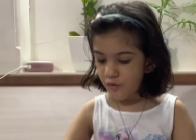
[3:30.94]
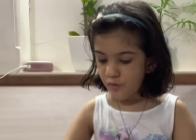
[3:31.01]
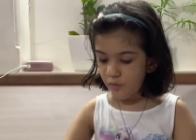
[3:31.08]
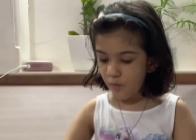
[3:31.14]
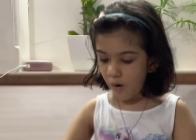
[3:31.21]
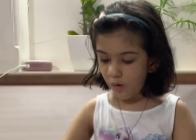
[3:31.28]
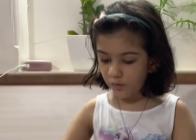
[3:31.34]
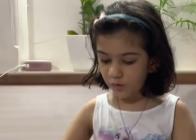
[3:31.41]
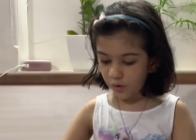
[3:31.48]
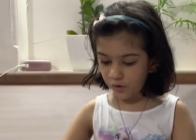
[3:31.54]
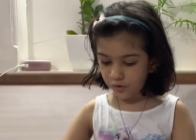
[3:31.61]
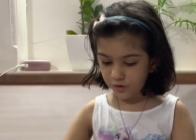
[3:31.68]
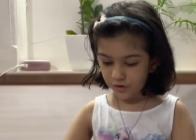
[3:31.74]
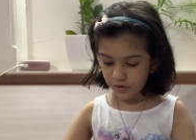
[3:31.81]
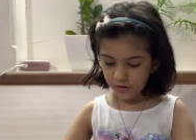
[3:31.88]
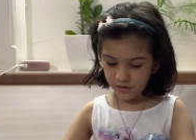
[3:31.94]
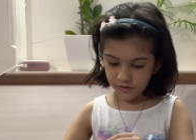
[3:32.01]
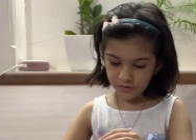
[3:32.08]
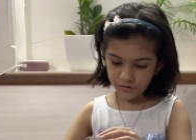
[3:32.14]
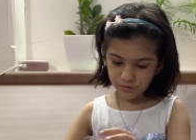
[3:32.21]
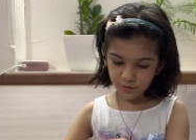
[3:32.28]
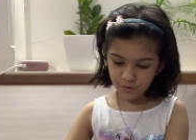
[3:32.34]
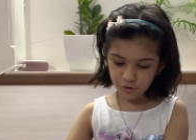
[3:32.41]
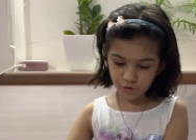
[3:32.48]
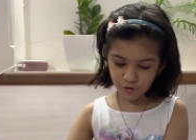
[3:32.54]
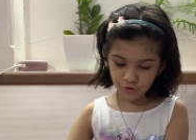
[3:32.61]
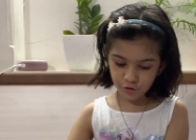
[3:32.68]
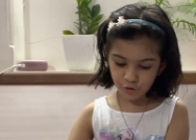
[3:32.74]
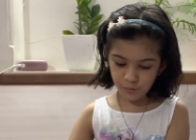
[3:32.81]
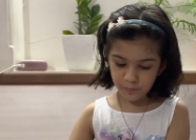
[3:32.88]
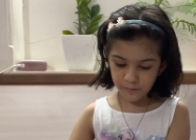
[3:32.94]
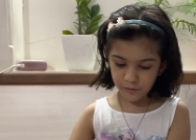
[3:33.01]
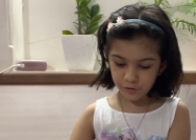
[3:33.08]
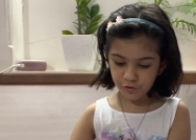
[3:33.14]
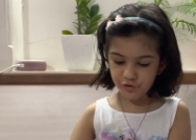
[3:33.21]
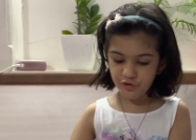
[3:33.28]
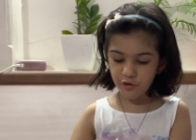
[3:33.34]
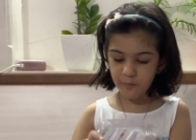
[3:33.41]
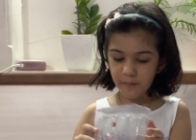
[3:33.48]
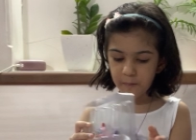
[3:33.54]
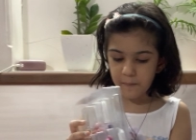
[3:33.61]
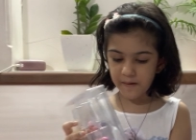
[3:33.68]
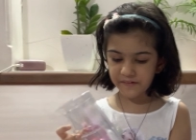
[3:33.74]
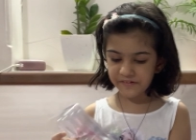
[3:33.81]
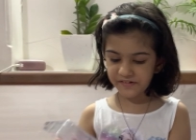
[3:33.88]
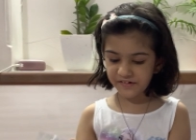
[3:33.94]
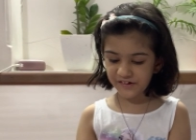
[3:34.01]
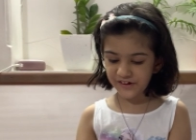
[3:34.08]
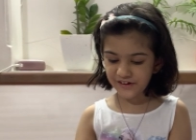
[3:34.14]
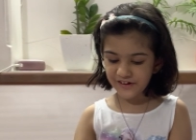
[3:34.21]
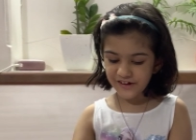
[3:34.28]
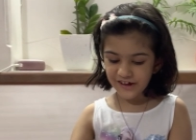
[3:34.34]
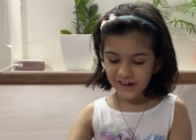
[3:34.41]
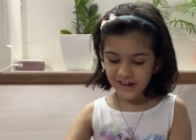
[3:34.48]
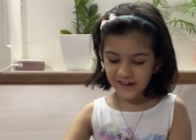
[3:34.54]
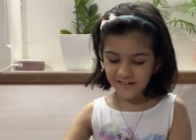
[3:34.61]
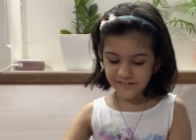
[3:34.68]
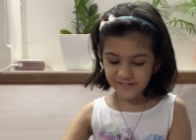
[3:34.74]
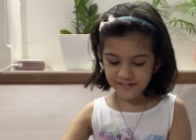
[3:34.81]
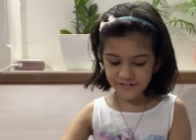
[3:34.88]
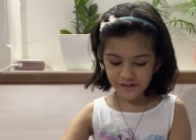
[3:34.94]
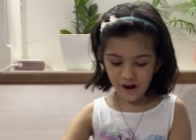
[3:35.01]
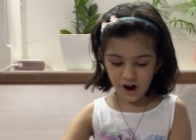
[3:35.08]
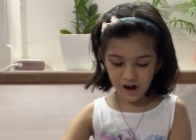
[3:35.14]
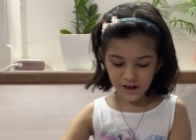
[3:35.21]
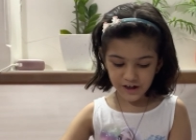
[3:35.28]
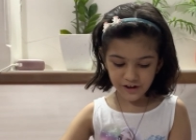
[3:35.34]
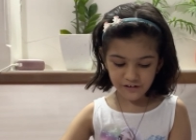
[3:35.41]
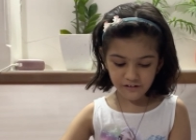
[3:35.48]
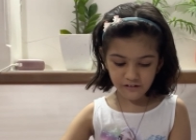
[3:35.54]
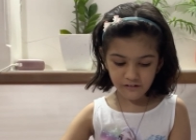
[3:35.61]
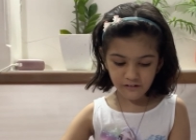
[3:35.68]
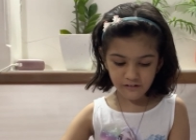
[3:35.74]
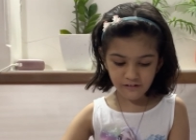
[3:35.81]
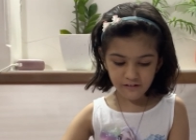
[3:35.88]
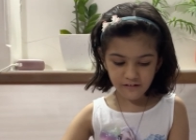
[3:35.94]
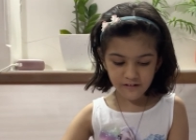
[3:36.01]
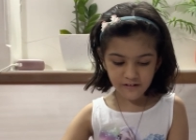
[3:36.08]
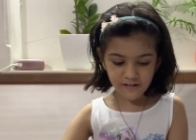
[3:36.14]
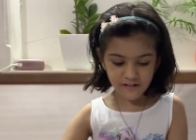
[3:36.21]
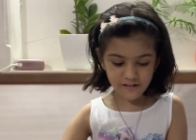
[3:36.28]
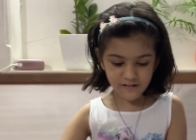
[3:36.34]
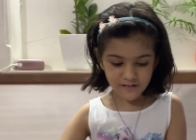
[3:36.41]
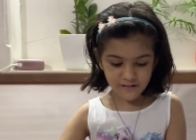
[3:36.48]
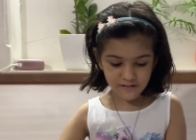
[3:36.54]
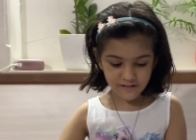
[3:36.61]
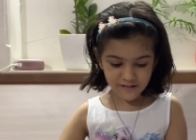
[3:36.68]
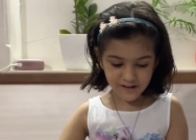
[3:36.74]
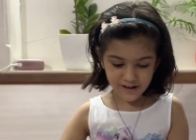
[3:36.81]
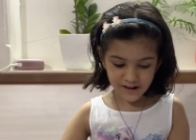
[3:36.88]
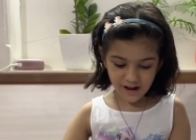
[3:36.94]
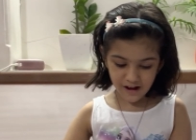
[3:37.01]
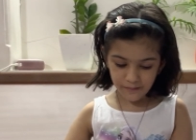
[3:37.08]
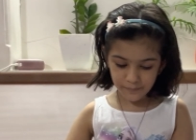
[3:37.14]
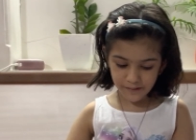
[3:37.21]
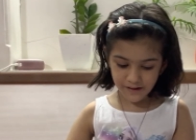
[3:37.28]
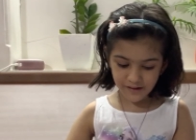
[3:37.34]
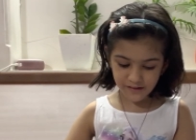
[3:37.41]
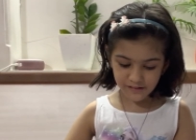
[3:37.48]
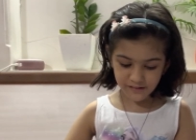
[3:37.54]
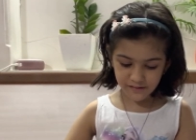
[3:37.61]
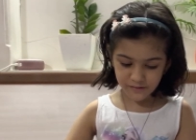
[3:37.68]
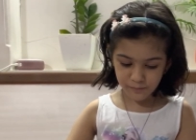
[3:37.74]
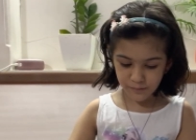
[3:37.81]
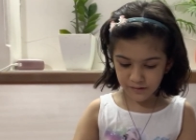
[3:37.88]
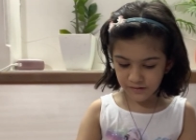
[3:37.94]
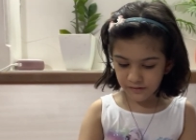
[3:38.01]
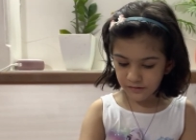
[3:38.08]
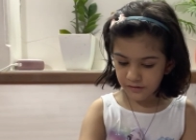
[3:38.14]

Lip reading: Well, look, super duper messy inside. Yeah, because it was,